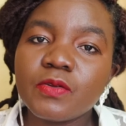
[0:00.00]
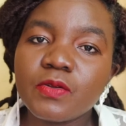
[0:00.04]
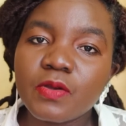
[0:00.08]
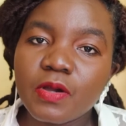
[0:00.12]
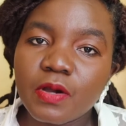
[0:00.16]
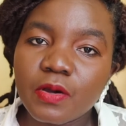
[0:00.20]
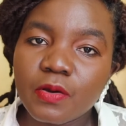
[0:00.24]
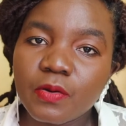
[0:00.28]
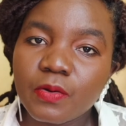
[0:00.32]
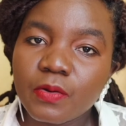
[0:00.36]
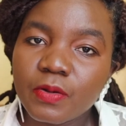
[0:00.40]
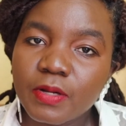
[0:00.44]
your
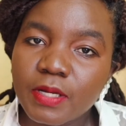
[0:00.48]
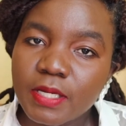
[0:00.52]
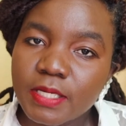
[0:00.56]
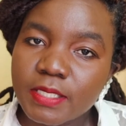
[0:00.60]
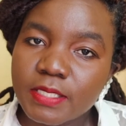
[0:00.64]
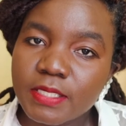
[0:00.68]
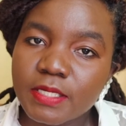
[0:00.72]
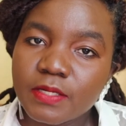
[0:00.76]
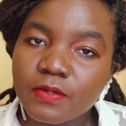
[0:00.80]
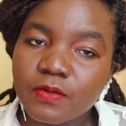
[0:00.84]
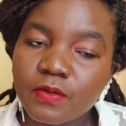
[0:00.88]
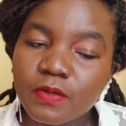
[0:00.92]

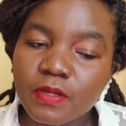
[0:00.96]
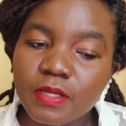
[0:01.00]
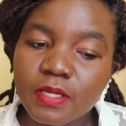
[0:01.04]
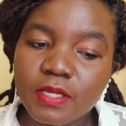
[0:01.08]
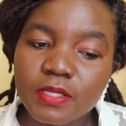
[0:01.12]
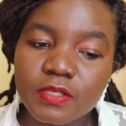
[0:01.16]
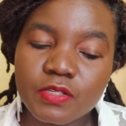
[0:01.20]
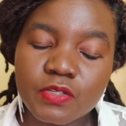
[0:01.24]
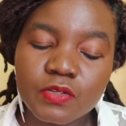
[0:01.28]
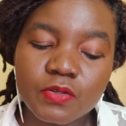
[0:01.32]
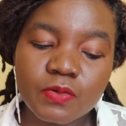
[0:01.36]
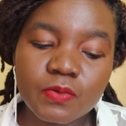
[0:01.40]
college
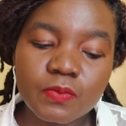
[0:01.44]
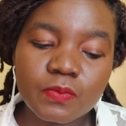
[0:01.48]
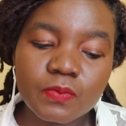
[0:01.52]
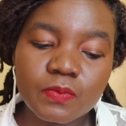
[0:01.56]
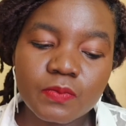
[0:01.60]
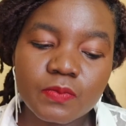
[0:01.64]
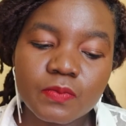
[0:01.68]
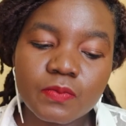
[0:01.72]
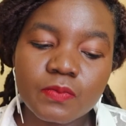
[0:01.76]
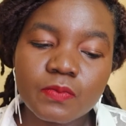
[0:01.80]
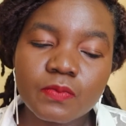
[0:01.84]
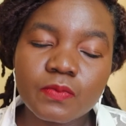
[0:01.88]
education,
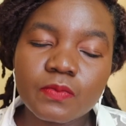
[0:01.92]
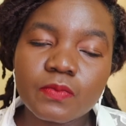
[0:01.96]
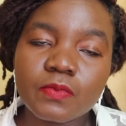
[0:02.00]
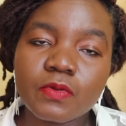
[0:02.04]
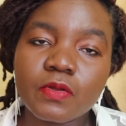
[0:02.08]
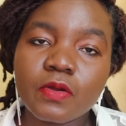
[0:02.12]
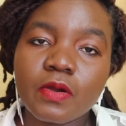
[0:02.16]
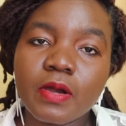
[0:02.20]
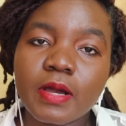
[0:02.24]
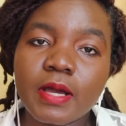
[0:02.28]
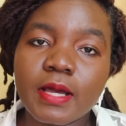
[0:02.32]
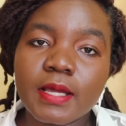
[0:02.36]

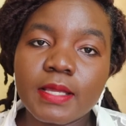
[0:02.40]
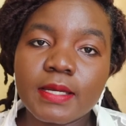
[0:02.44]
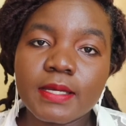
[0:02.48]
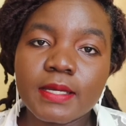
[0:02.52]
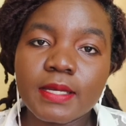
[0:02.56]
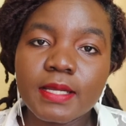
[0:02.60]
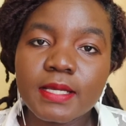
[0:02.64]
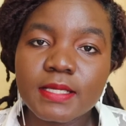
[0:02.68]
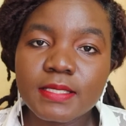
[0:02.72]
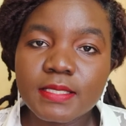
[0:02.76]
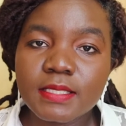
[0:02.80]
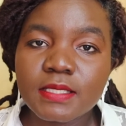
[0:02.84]
your
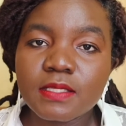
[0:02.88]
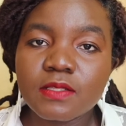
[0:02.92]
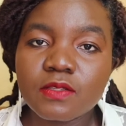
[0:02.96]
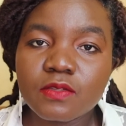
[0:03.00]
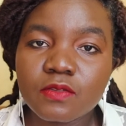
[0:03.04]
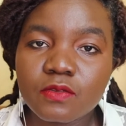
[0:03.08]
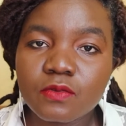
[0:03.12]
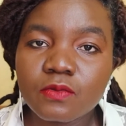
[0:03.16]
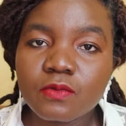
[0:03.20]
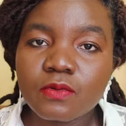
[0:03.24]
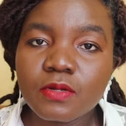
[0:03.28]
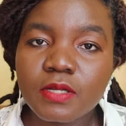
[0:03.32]
nursing
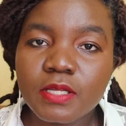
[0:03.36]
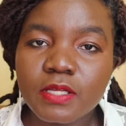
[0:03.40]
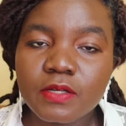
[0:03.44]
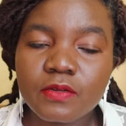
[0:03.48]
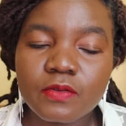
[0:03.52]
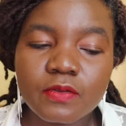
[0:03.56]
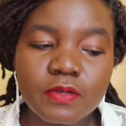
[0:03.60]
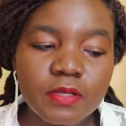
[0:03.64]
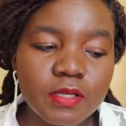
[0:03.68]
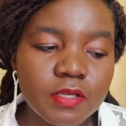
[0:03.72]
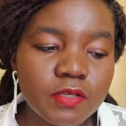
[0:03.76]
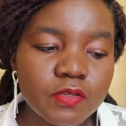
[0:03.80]
school
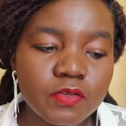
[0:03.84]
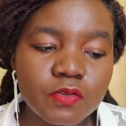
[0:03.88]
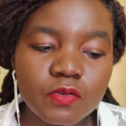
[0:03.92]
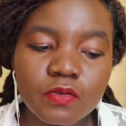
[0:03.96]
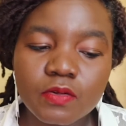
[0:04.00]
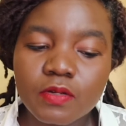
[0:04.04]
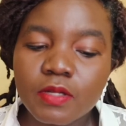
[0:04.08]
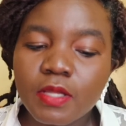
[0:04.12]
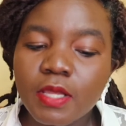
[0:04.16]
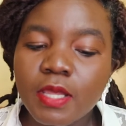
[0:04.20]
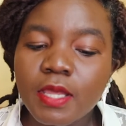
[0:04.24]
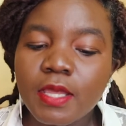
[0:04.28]

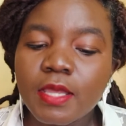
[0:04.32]
education.